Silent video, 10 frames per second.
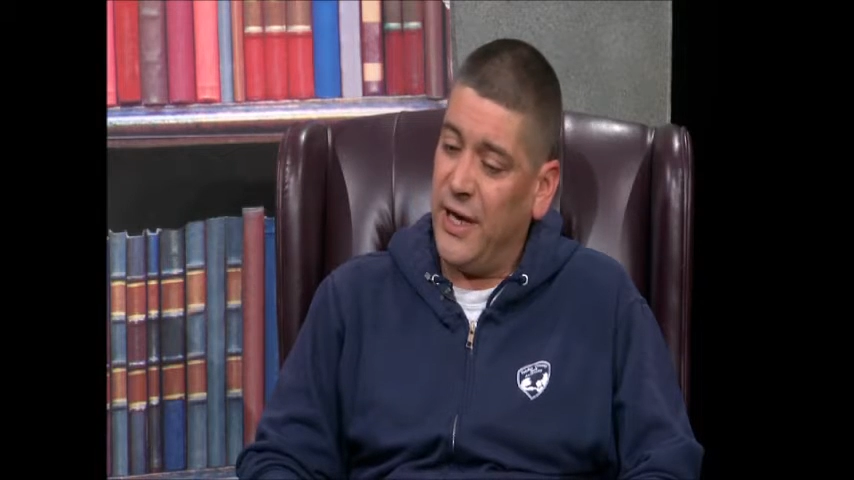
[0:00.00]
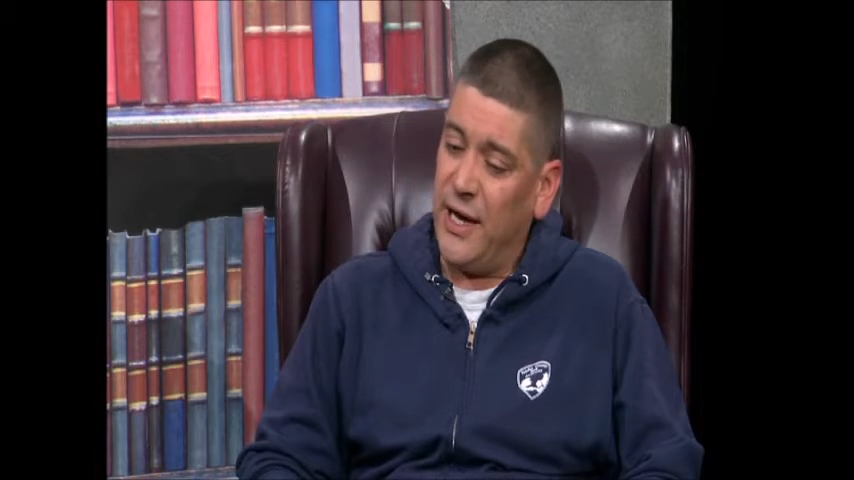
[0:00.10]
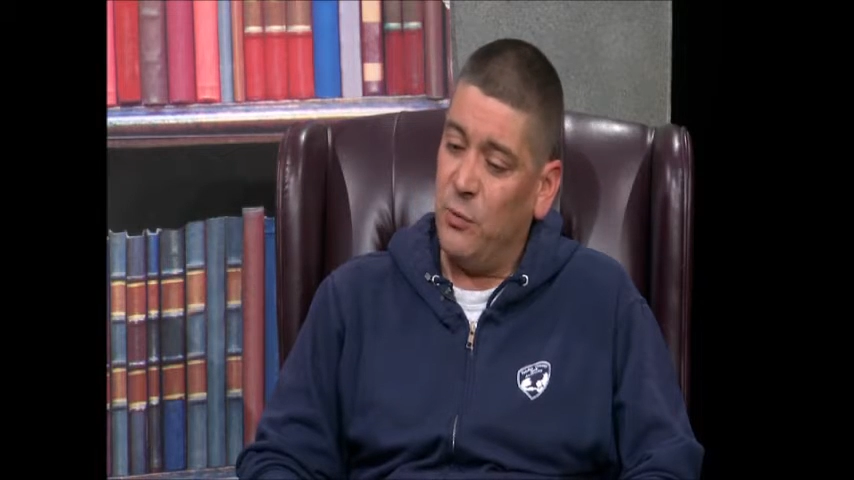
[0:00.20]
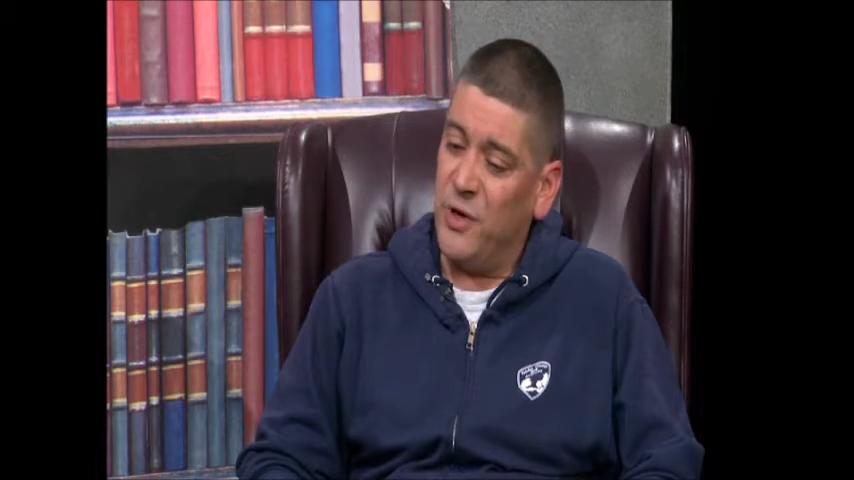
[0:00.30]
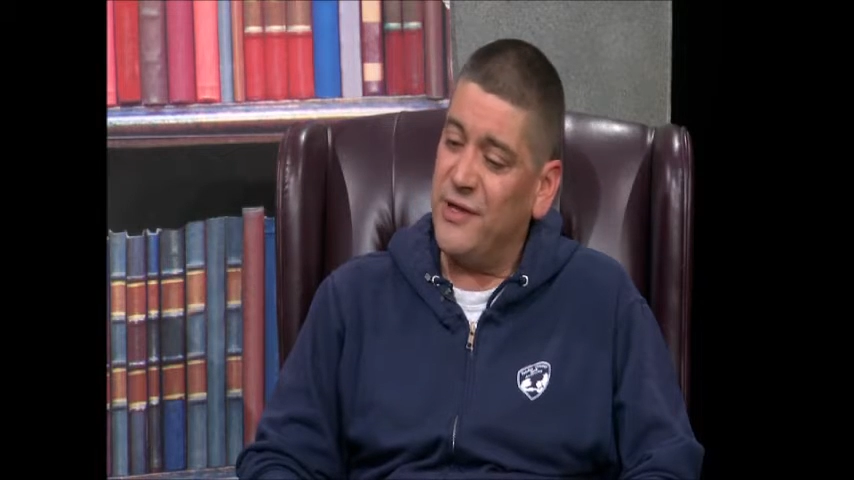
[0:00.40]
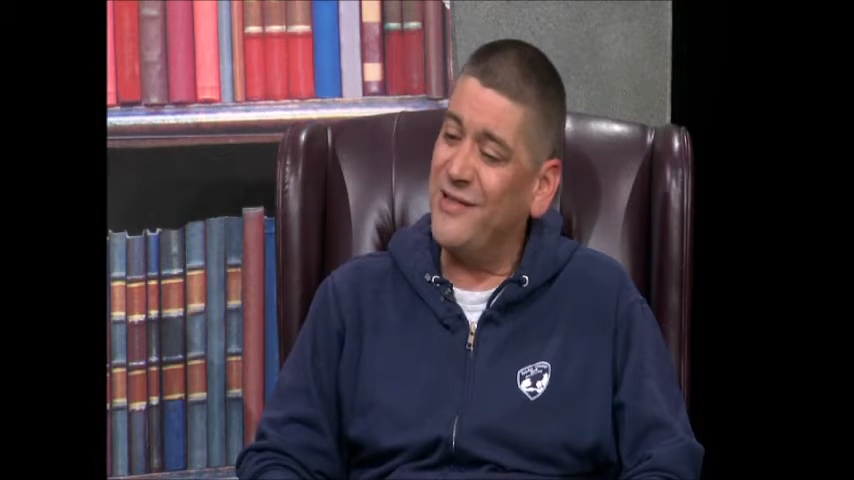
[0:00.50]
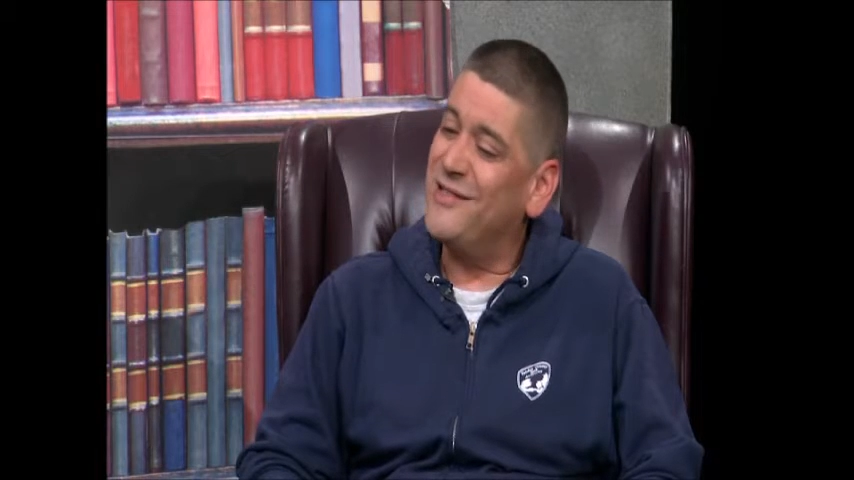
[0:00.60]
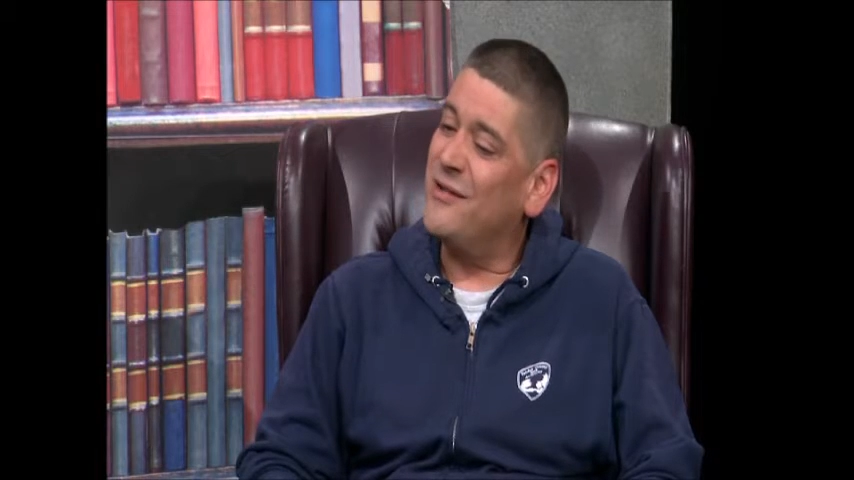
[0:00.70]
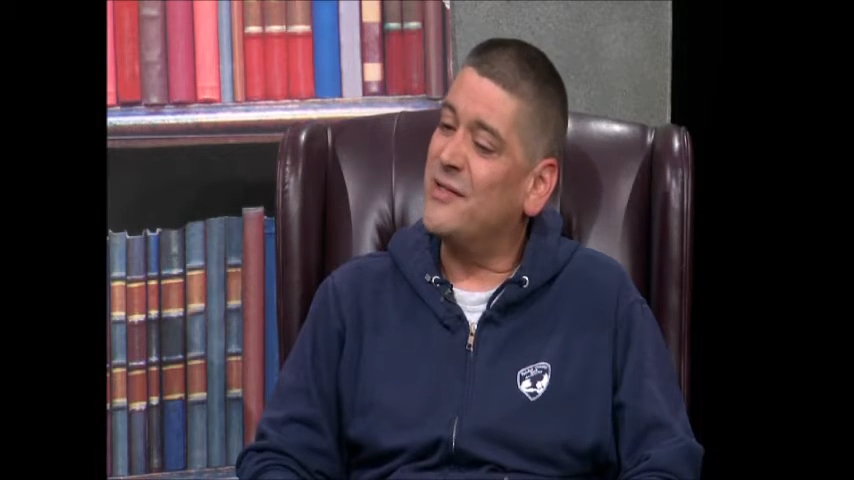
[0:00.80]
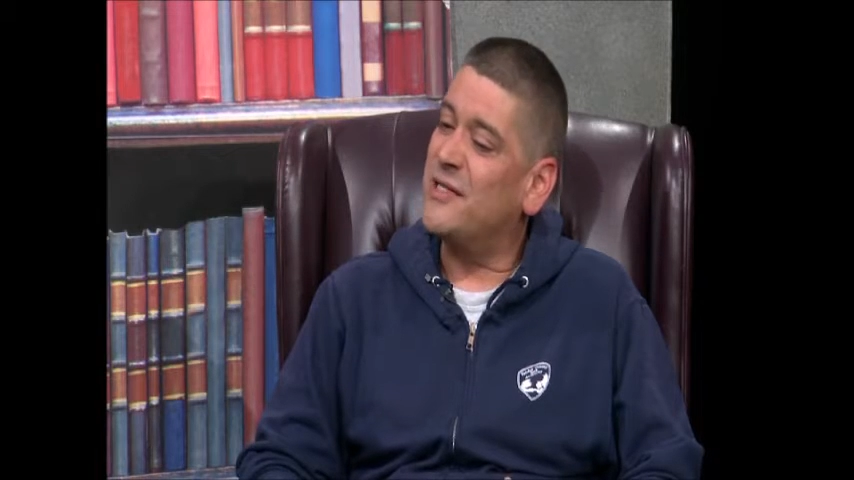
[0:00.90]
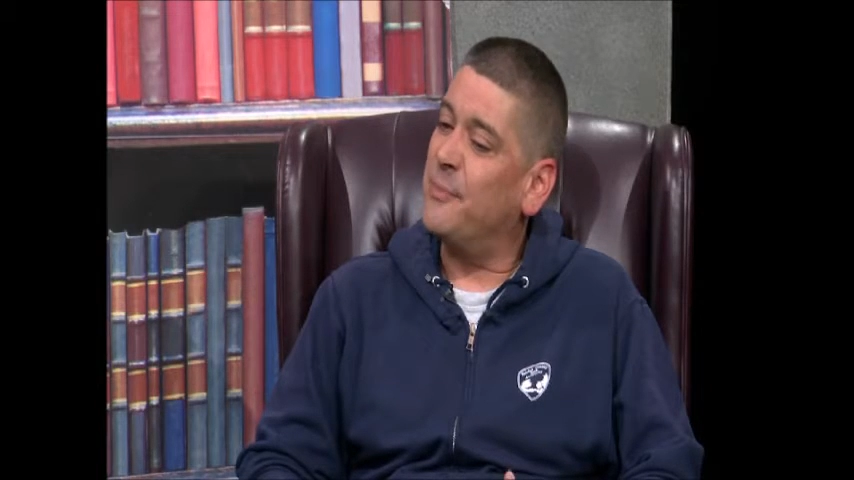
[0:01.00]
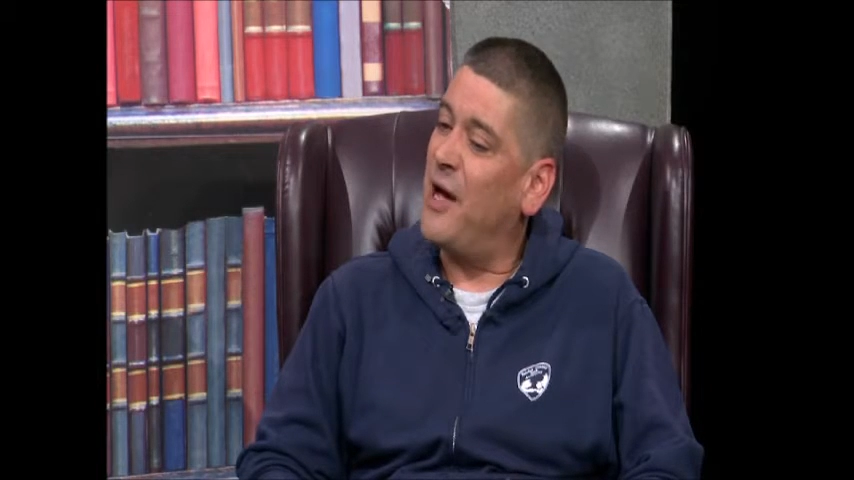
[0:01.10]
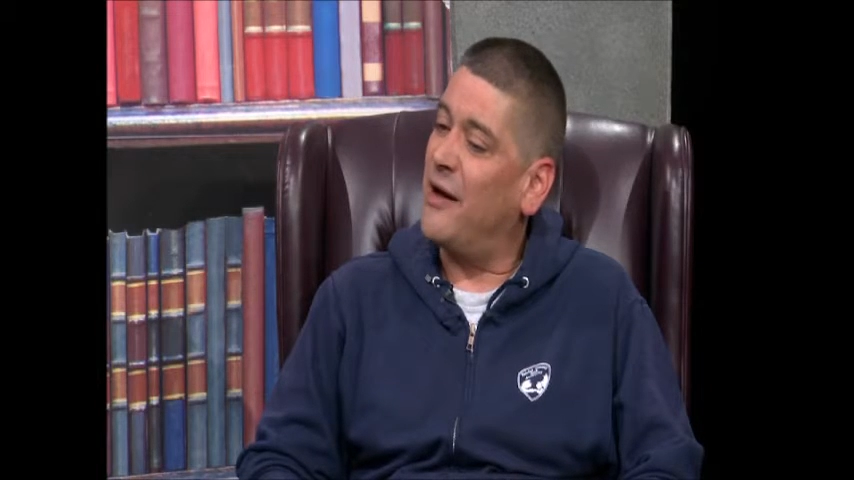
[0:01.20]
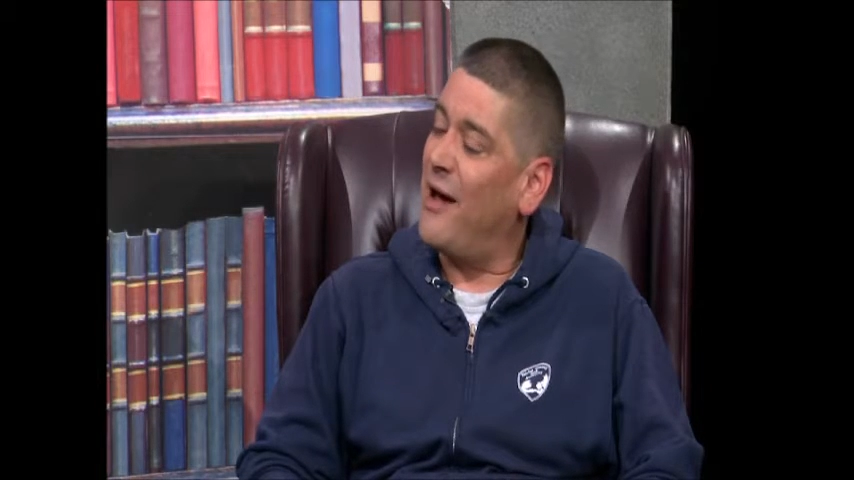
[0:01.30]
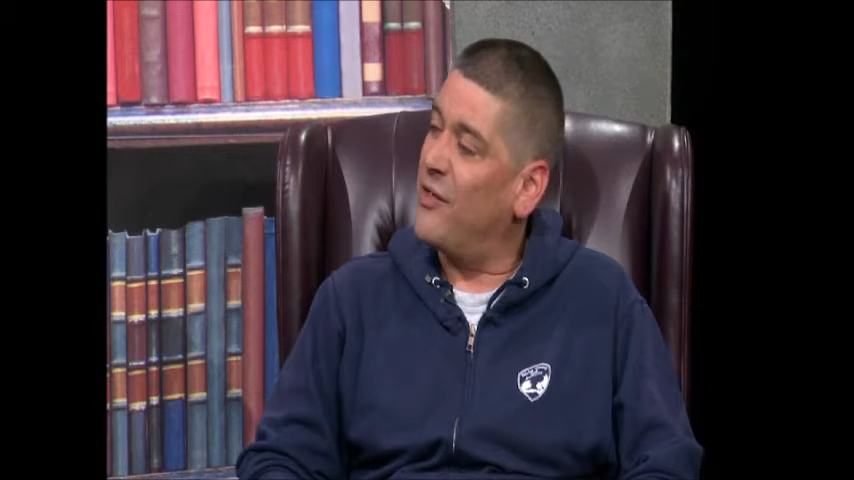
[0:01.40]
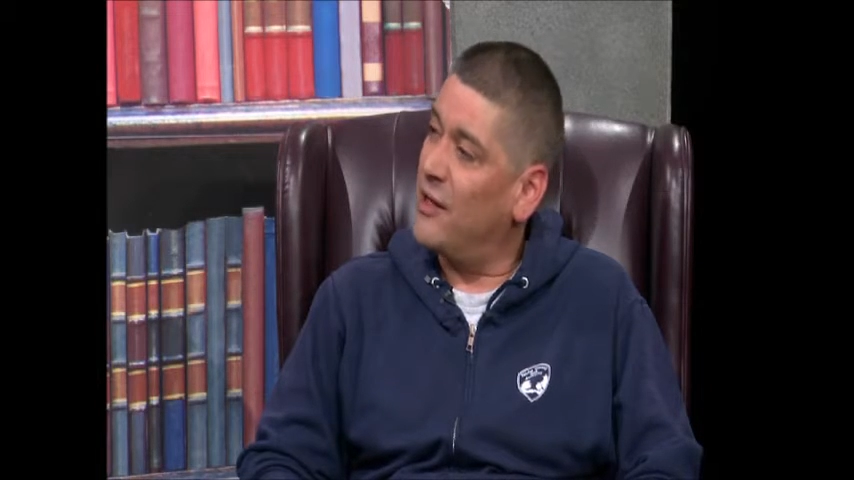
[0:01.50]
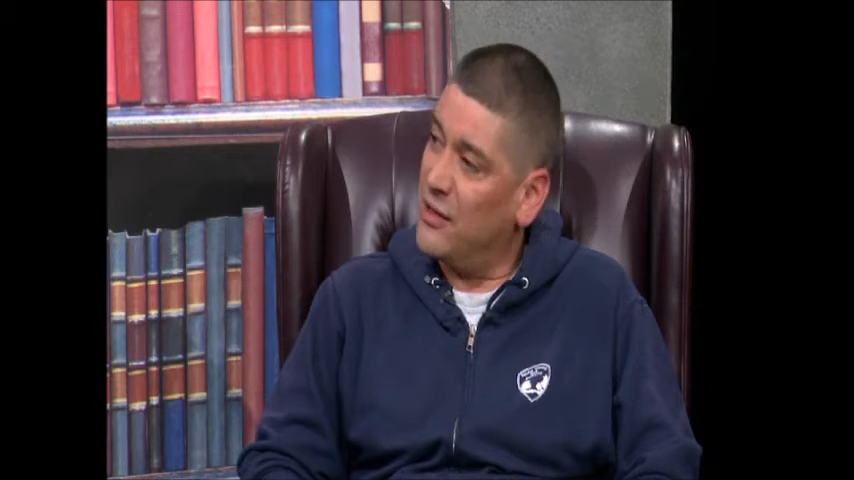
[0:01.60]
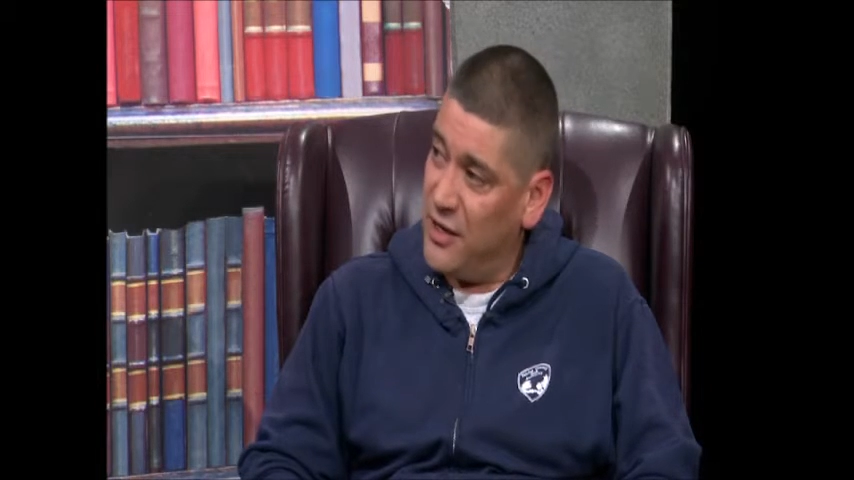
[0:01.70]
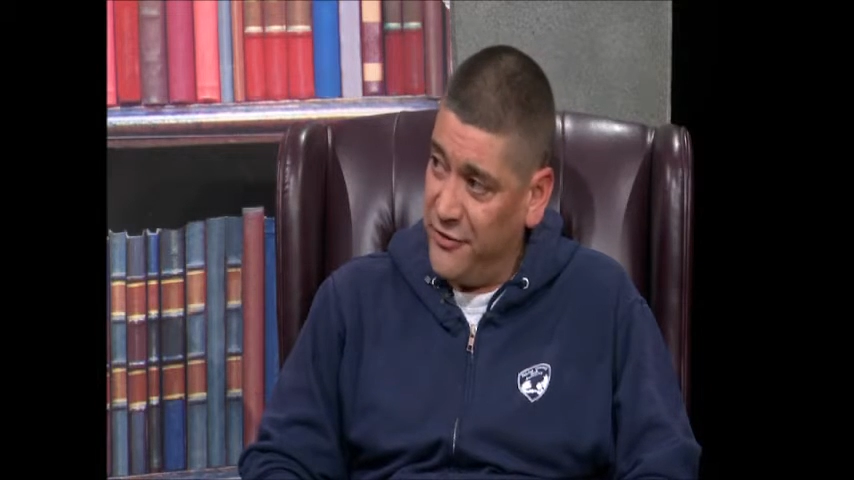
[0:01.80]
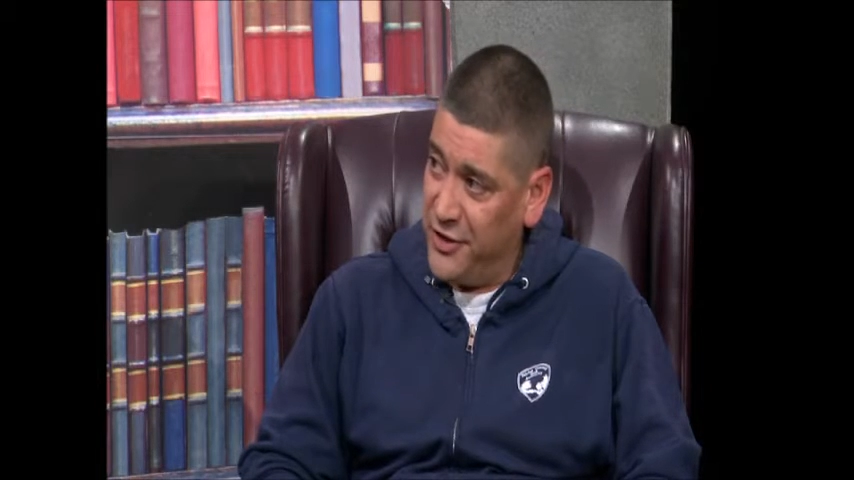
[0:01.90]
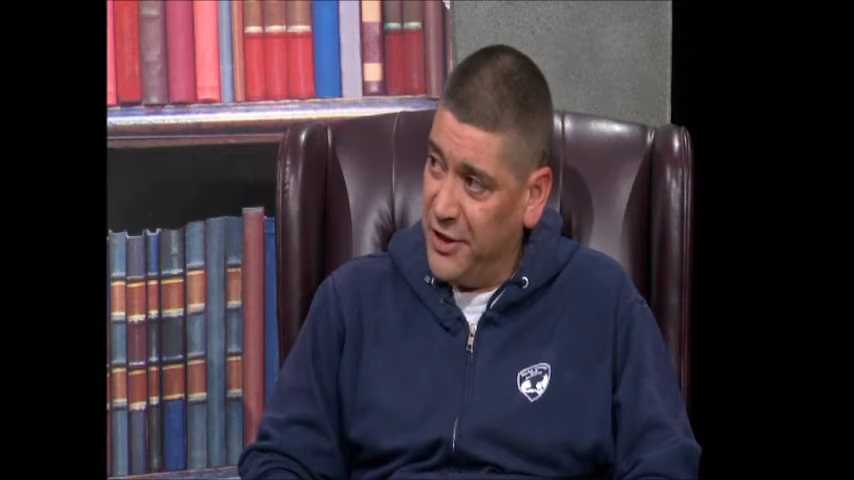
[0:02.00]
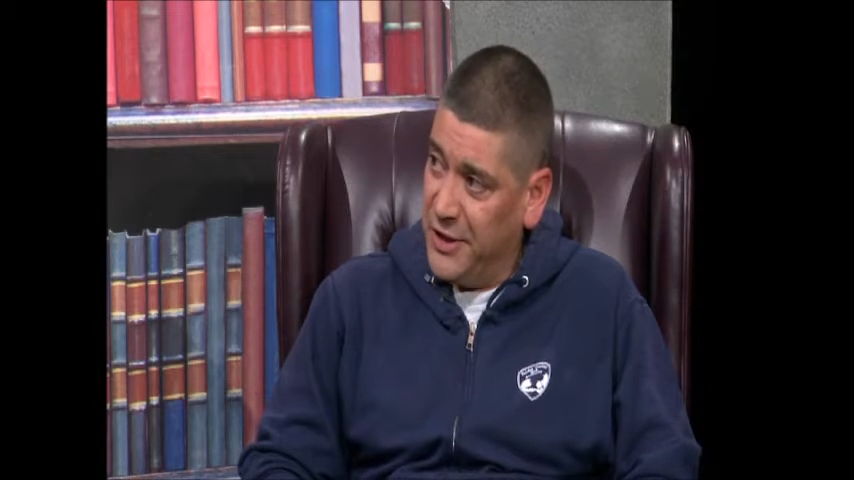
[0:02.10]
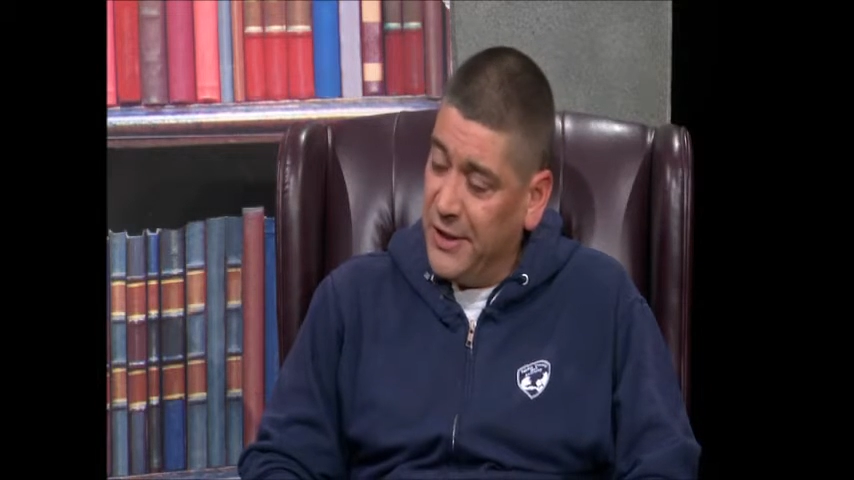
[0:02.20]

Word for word: and what that tells us about how they lived.